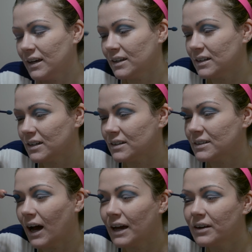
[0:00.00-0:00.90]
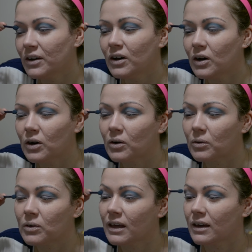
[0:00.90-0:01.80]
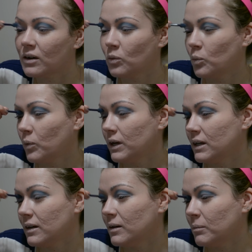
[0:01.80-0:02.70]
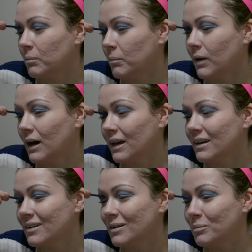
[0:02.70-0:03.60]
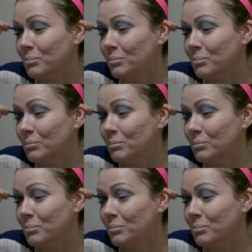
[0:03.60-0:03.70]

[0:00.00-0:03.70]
And I know that when my